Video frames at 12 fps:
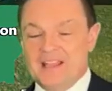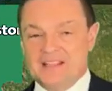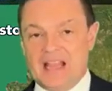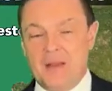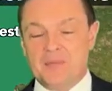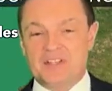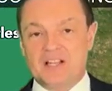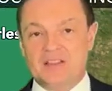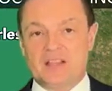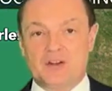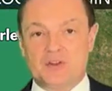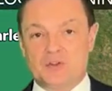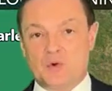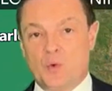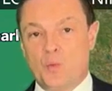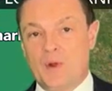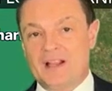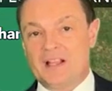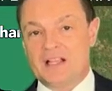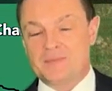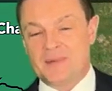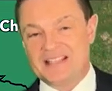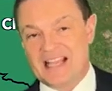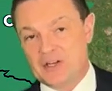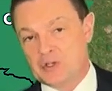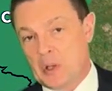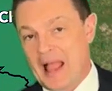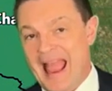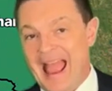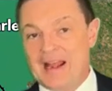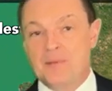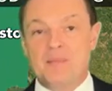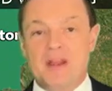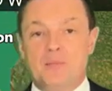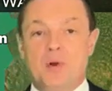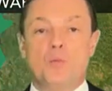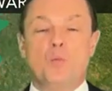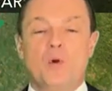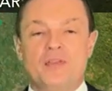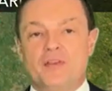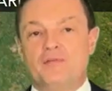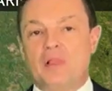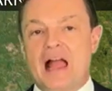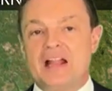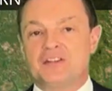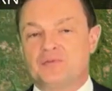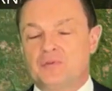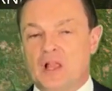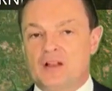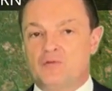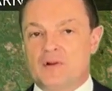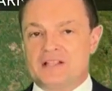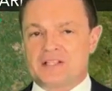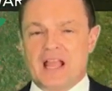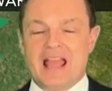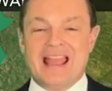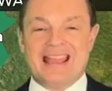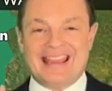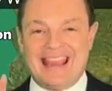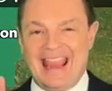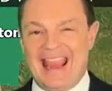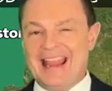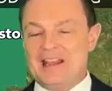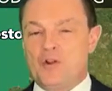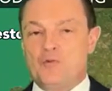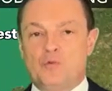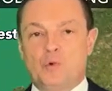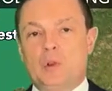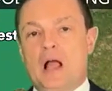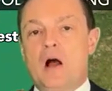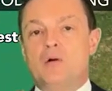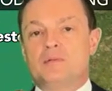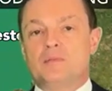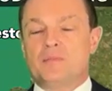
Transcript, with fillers: Damaging thunderstorm wind gust potential at a minimum with the flash flood risk. Can't rule out